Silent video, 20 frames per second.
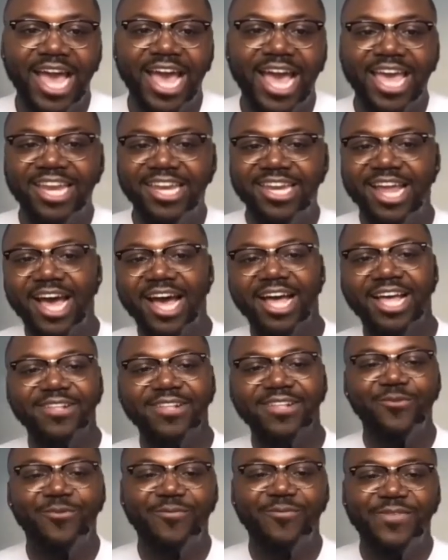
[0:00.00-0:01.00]
at and
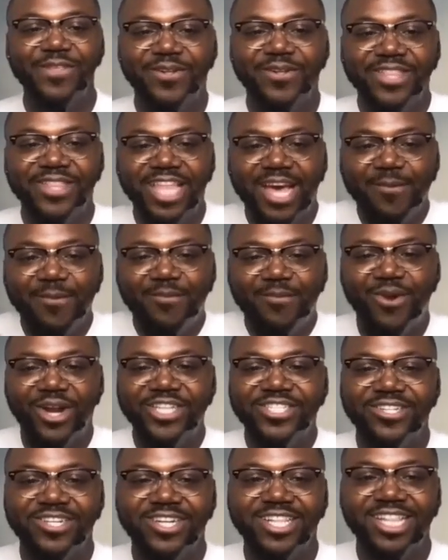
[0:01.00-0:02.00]
not feel that
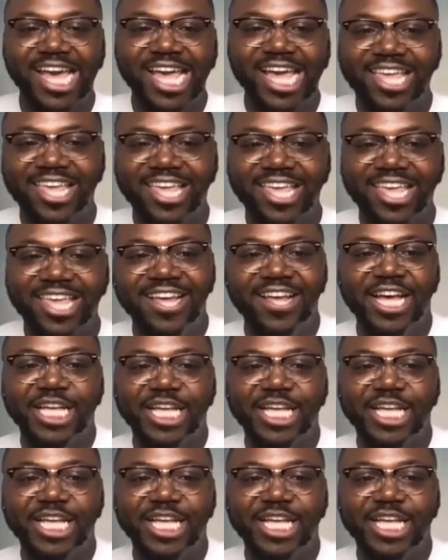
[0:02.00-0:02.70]
pressure to like,